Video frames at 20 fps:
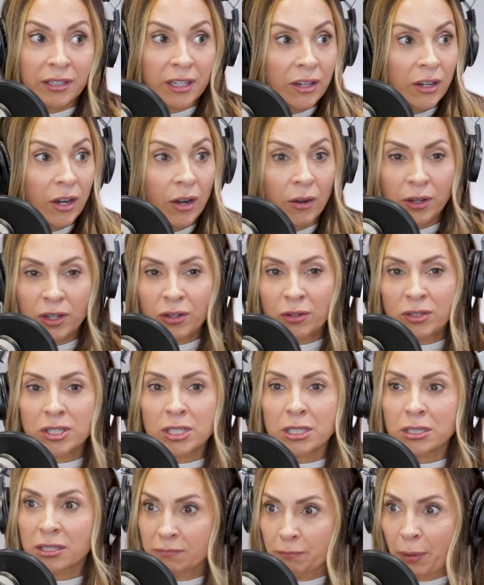you know, you
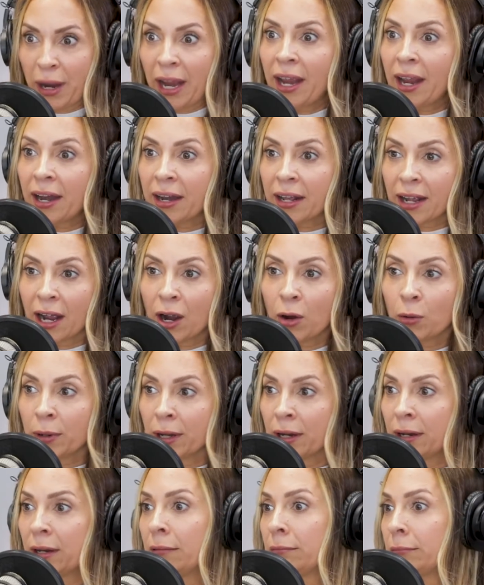just panic. How are we
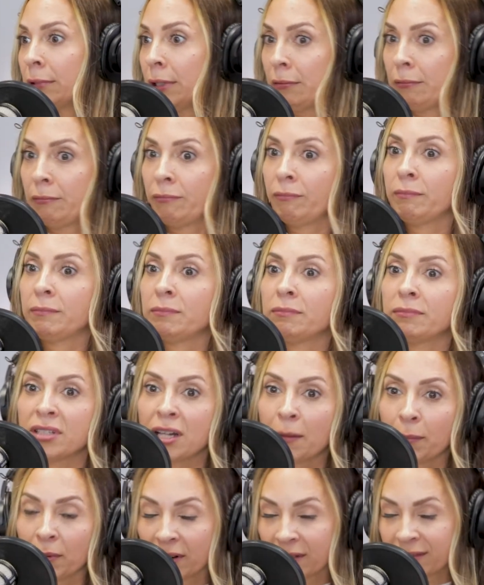going to get
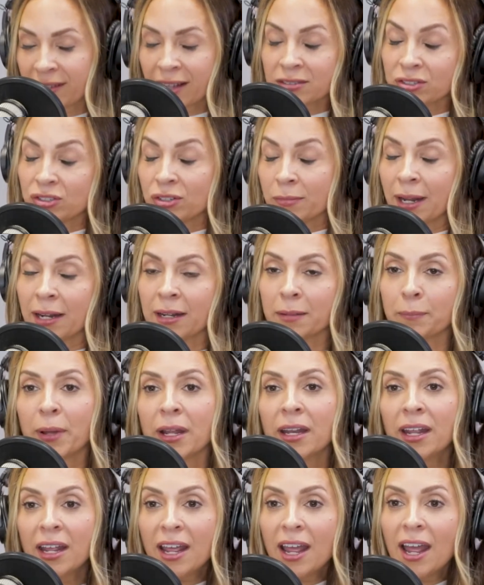separated? That's dramatic.
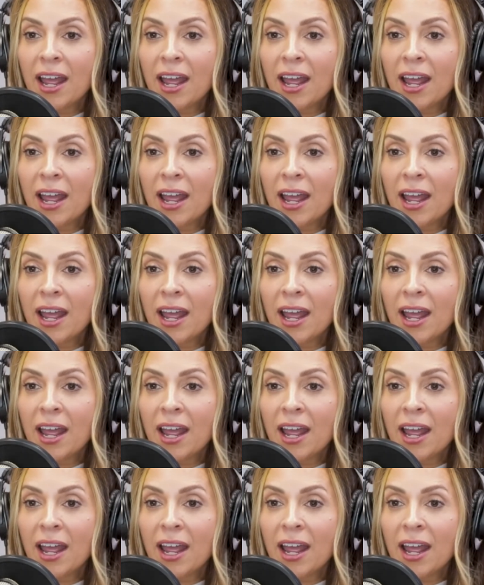But,